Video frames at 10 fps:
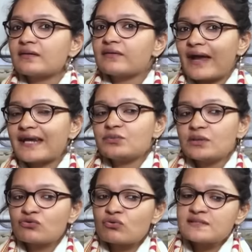the right
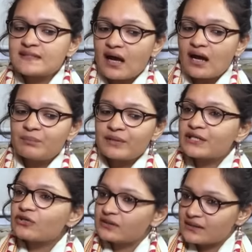wing trolls are
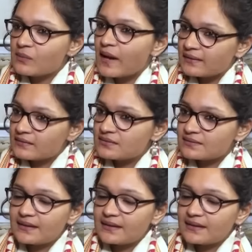particularly violent